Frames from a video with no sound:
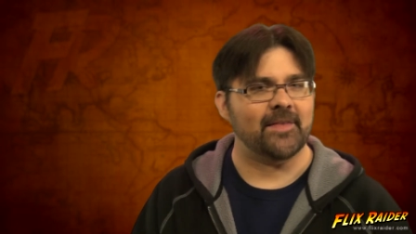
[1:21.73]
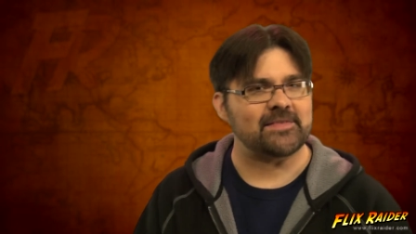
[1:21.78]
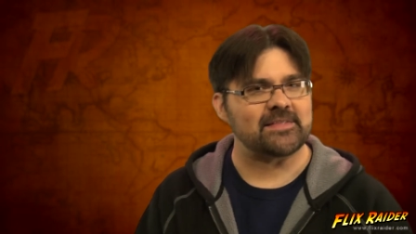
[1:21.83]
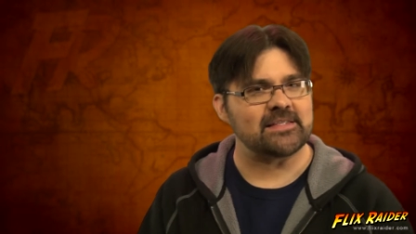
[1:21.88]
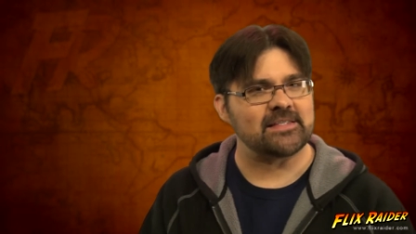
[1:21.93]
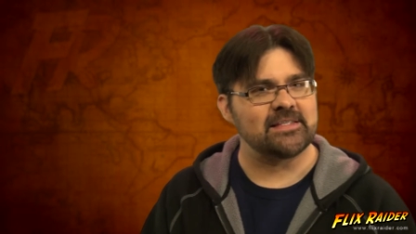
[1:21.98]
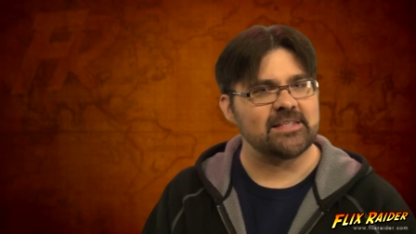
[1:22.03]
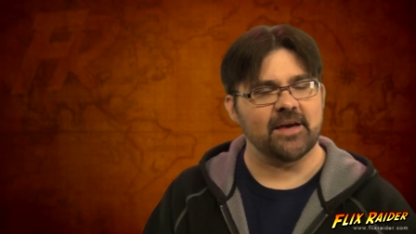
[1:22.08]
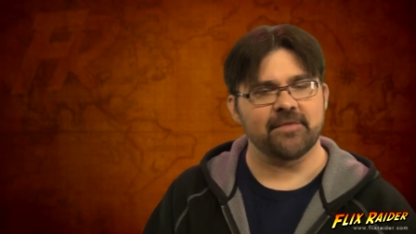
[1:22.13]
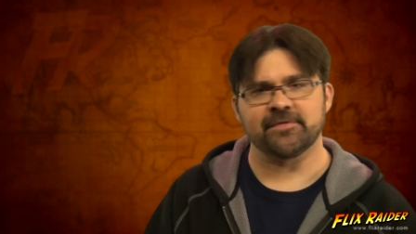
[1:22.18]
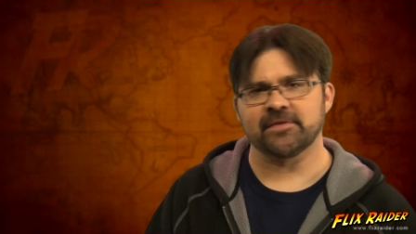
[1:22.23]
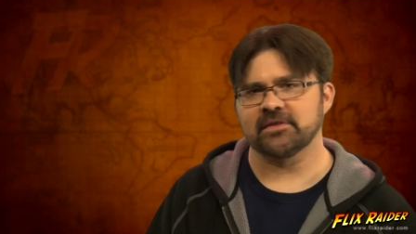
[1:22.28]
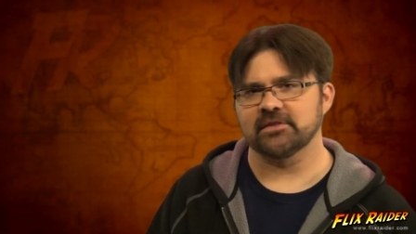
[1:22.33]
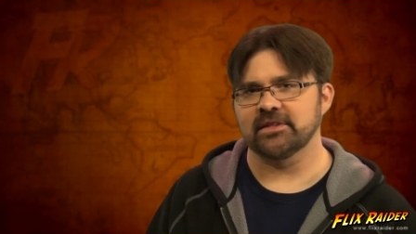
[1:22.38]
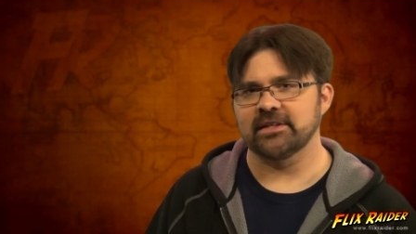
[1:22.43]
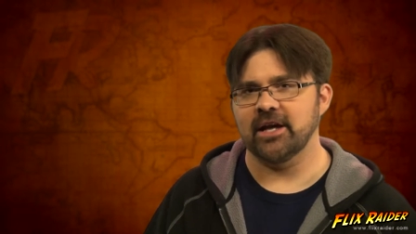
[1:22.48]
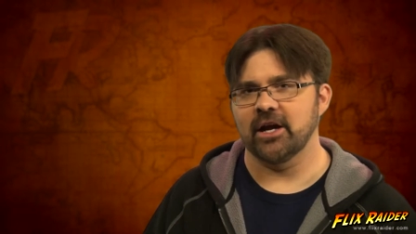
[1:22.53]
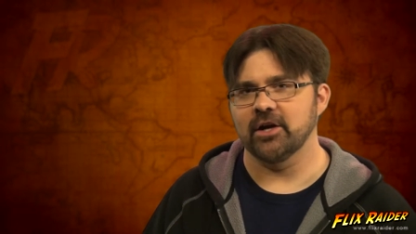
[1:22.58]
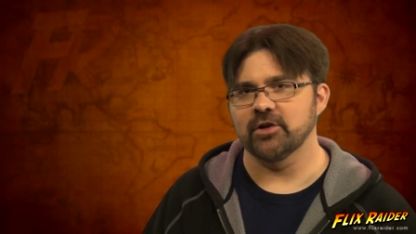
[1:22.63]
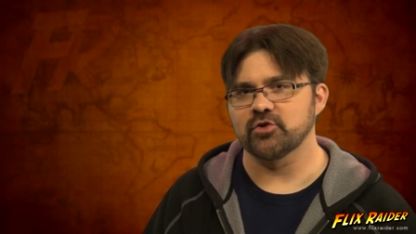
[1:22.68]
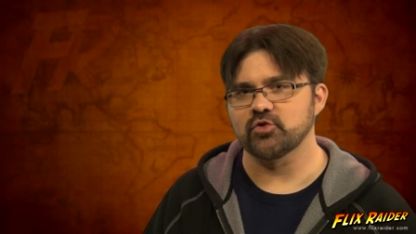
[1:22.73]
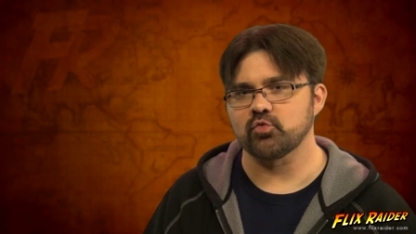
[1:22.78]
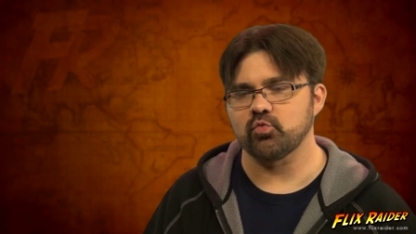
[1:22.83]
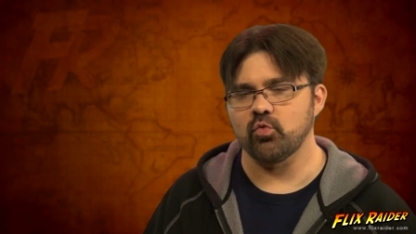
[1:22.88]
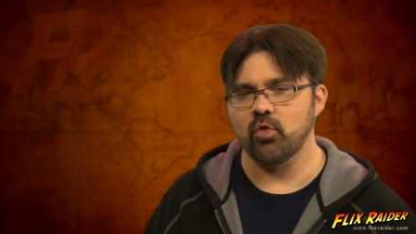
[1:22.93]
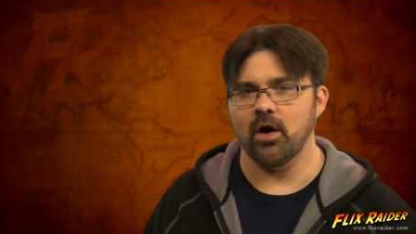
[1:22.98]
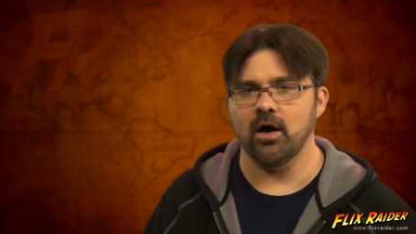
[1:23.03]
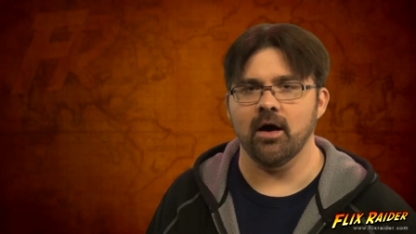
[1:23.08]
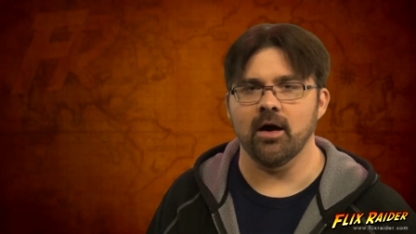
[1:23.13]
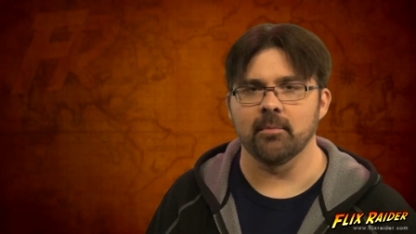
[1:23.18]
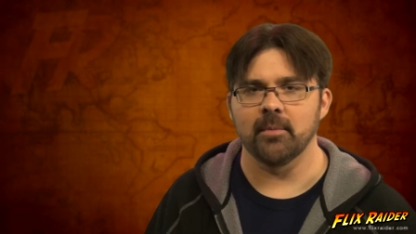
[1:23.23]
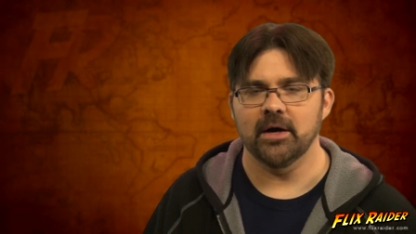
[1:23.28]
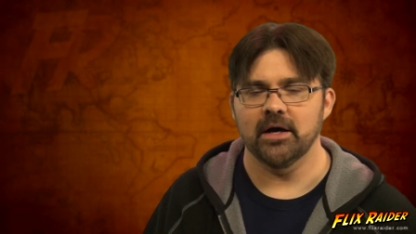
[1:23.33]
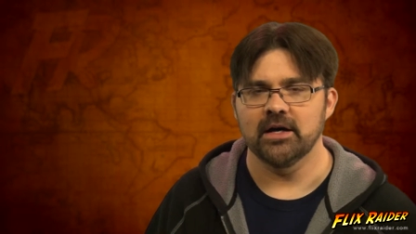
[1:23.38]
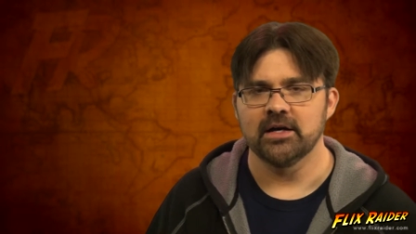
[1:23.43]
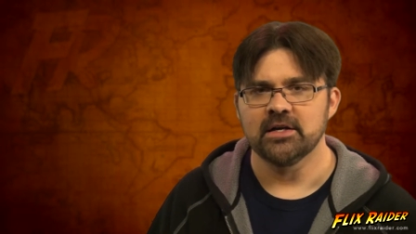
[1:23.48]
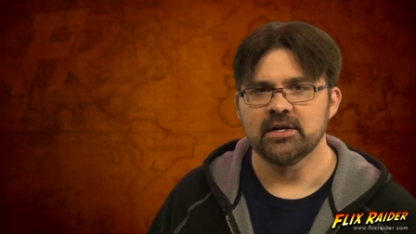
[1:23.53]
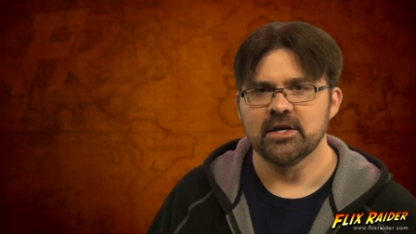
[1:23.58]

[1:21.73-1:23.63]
This is definitely a drama.